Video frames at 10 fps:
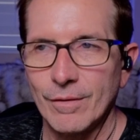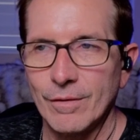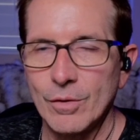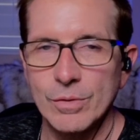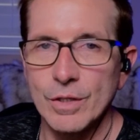
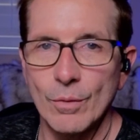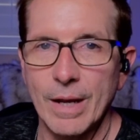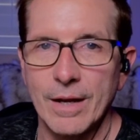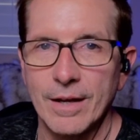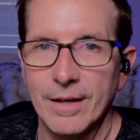There was no
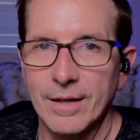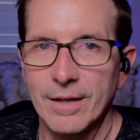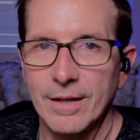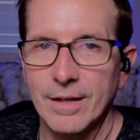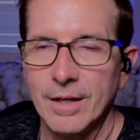way.
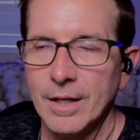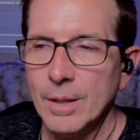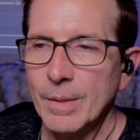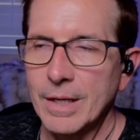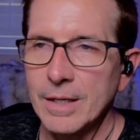
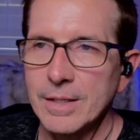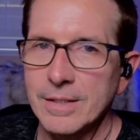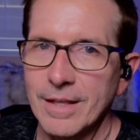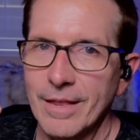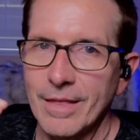Because
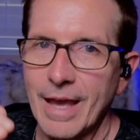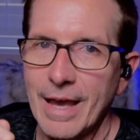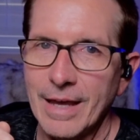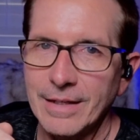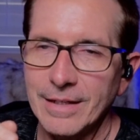
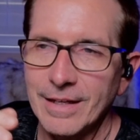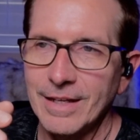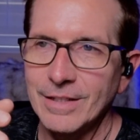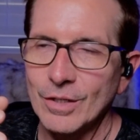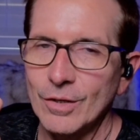that,
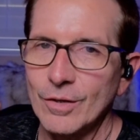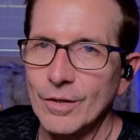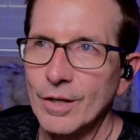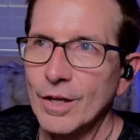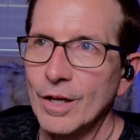in turn,
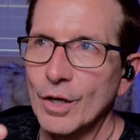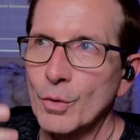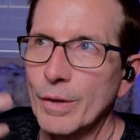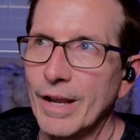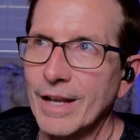
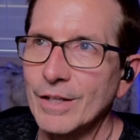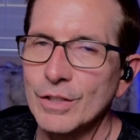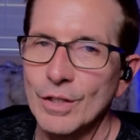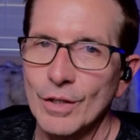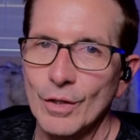creates
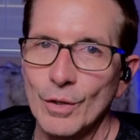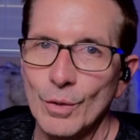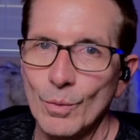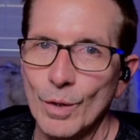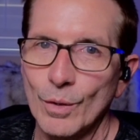the new
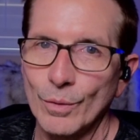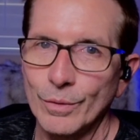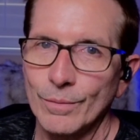world.